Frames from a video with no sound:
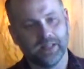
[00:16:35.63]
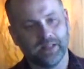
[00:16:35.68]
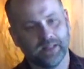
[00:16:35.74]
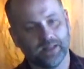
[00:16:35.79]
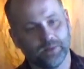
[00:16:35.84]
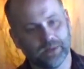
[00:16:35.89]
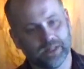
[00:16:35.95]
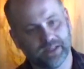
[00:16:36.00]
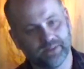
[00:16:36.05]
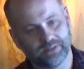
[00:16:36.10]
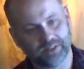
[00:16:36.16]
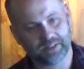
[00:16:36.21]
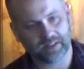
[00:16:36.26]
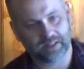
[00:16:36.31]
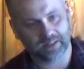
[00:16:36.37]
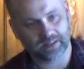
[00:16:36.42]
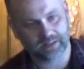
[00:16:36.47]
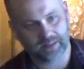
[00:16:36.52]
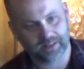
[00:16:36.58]
They would love to
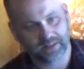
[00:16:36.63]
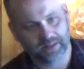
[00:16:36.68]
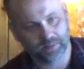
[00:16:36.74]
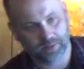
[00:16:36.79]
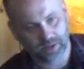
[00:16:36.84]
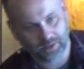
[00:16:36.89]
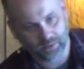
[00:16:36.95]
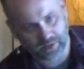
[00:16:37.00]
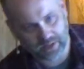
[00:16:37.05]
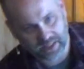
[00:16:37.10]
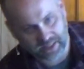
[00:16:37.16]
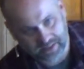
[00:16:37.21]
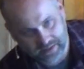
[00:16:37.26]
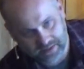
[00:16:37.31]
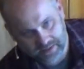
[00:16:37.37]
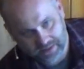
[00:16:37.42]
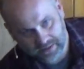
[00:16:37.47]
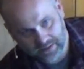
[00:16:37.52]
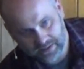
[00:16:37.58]
take communion with
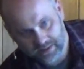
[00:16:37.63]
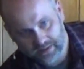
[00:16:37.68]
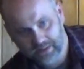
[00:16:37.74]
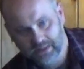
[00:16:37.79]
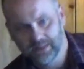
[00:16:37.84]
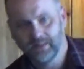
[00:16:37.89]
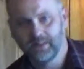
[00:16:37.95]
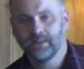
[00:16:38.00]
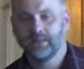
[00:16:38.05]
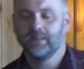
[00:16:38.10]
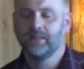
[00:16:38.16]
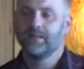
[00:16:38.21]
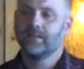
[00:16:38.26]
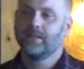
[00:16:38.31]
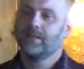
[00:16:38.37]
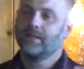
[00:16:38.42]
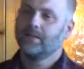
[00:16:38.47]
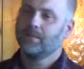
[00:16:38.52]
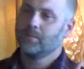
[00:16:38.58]
us.
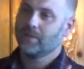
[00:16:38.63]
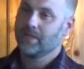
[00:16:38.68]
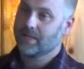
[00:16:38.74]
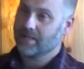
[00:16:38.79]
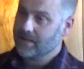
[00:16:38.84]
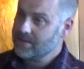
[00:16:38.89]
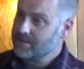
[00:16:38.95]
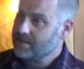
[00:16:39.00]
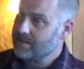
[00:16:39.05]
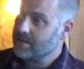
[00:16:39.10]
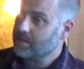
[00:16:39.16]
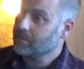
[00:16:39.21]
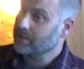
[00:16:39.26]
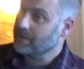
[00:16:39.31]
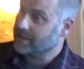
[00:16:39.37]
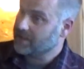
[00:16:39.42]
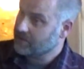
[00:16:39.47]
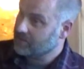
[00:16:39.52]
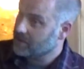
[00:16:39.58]
Because they
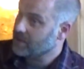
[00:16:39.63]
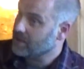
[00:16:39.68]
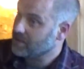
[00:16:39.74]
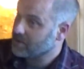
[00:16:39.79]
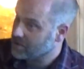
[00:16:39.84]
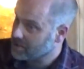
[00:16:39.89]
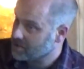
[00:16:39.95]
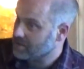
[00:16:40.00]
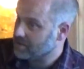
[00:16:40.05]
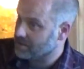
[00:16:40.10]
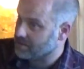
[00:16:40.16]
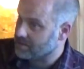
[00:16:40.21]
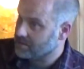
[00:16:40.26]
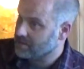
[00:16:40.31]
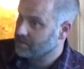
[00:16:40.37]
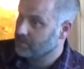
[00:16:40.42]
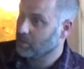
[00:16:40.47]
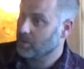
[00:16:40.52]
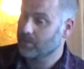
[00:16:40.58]
believe they are
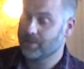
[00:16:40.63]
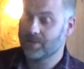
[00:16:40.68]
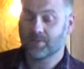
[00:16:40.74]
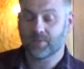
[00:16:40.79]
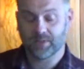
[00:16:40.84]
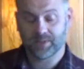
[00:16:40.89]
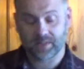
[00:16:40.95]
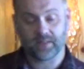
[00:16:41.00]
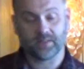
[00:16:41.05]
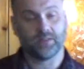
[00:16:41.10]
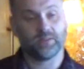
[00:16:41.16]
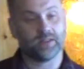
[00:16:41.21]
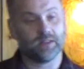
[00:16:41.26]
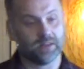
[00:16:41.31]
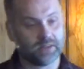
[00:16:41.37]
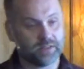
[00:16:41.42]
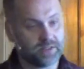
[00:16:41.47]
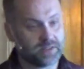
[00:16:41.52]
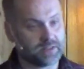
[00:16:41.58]
Christians. Mormons will tell you they
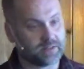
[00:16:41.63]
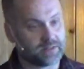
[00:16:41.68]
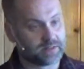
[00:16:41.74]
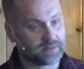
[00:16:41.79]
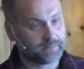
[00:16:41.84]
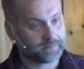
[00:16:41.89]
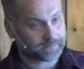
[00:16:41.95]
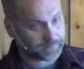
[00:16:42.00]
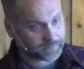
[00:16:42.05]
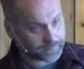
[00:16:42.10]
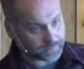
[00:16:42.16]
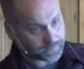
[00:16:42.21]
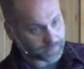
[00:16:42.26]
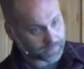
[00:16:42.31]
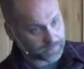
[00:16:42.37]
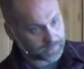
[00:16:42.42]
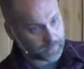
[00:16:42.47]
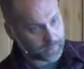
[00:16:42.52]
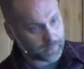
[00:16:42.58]
are Christians.
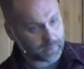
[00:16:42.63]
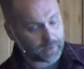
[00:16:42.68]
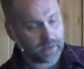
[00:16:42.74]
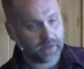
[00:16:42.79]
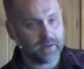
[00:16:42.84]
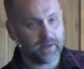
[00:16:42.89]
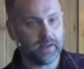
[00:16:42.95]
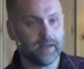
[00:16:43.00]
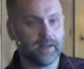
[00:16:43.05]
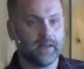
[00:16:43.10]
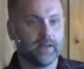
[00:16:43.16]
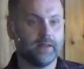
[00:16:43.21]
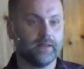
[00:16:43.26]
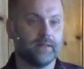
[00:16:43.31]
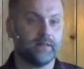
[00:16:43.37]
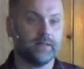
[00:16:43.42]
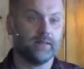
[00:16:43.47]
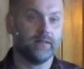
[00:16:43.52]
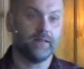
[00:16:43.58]
And
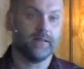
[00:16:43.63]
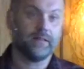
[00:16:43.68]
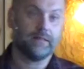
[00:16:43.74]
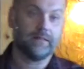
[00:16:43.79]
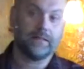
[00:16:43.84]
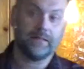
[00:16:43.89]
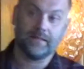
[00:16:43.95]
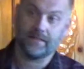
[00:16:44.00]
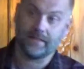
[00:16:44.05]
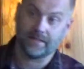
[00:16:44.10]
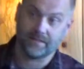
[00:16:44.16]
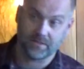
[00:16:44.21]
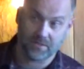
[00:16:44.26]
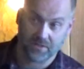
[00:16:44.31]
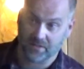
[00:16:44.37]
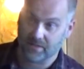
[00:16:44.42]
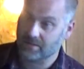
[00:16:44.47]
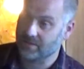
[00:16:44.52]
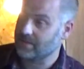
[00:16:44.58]
it's
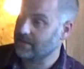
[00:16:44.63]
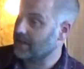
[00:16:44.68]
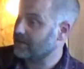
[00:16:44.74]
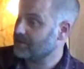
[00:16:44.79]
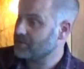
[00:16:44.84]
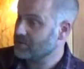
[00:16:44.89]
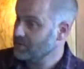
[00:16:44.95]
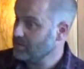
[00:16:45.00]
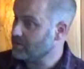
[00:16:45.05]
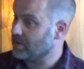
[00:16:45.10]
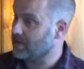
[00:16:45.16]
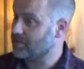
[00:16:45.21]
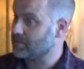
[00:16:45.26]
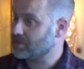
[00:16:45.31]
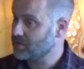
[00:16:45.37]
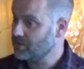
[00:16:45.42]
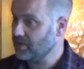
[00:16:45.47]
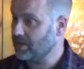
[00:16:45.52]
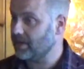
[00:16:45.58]
just not true, I'm
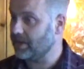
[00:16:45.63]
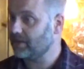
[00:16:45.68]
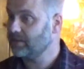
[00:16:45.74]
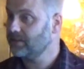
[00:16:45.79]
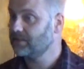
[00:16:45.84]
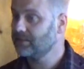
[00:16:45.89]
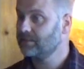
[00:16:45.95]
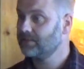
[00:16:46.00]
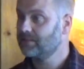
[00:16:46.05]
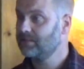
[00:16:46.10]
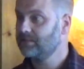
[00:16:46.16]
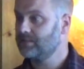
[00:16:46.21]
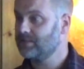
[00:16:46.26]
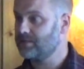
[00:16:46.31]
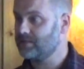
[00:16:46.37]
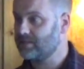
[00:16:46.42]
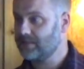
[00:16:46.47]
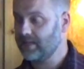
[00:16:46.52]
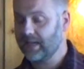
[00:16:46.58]
sorry,
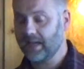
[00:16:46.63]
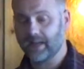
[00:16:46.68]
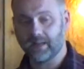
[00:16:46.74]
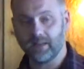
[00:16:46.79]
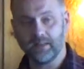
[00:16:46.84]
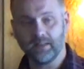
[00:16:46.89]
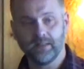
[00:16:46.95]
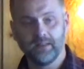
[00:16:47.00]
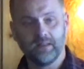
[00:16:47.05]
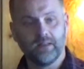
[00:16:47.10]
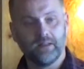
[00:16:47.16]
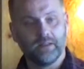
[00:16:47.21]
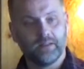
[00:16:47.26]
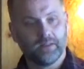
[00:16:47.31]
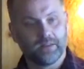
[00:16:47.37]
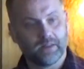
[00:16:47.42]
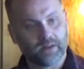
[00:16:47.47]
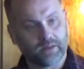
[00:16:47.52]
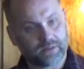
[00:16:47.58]
to say
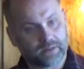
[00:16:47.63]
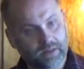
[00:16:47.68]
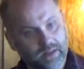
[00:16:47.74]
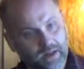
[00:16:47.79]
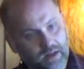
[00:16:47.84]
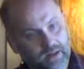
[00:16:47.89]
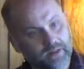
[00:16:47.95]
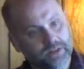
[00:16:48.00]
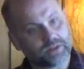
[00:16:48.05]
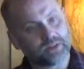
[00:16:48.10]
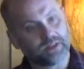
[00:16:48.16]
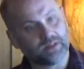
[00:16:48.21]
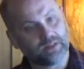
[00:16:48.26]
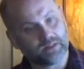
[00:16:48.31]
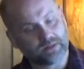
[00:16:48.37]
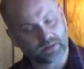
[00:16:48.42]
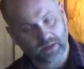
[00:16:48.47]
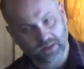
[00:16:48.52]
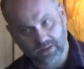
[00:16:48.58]
their
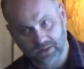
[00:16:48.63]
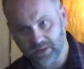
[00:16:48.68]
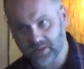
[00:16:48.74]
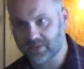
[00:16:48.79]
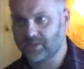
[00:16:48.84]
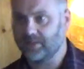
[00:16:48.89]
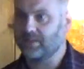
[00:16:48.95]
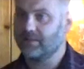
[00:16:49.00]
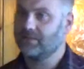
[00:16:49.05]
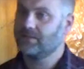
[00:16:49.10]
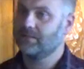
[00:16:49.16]
theology is not Christian.